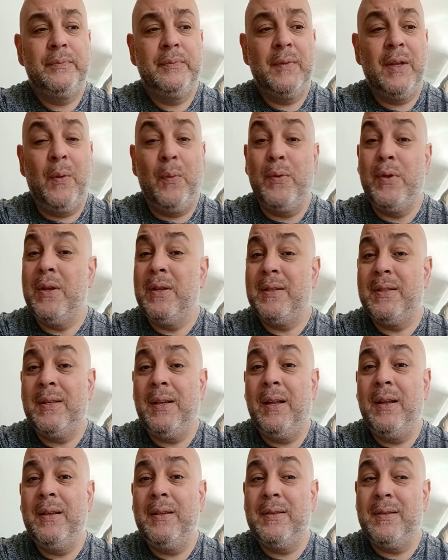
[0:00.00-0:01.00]
And when you're
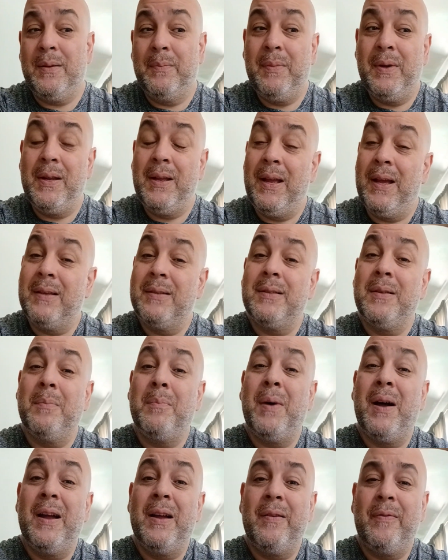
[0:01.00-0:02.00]
selling, somebody has to
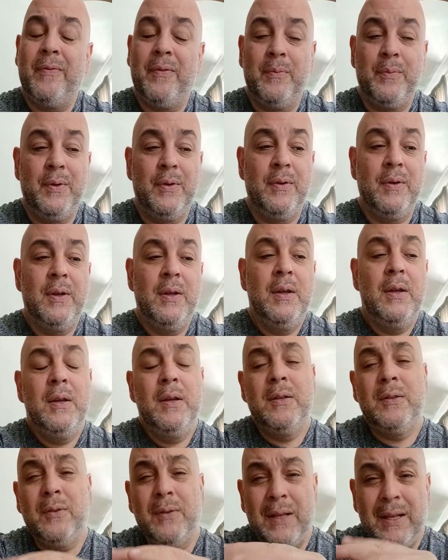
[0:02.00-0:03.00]
buy it from you.
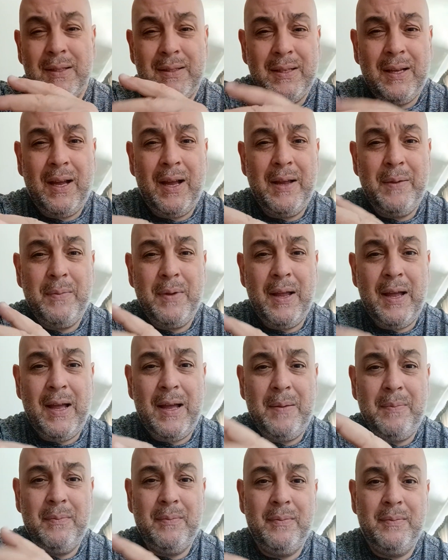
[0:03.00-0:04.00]
So that time
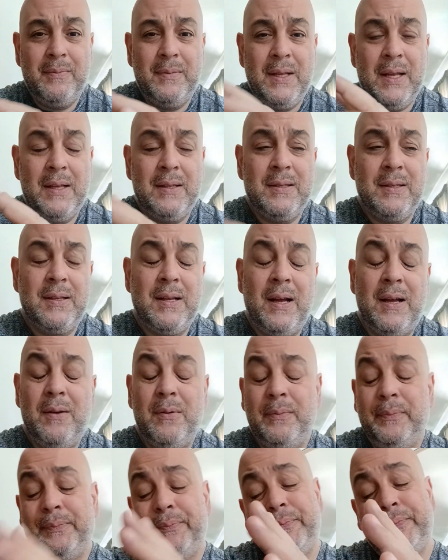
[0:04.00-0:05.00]
gap, that
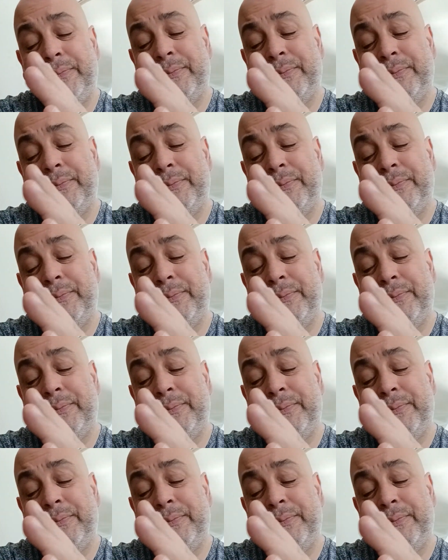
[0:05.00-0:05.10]
scalp,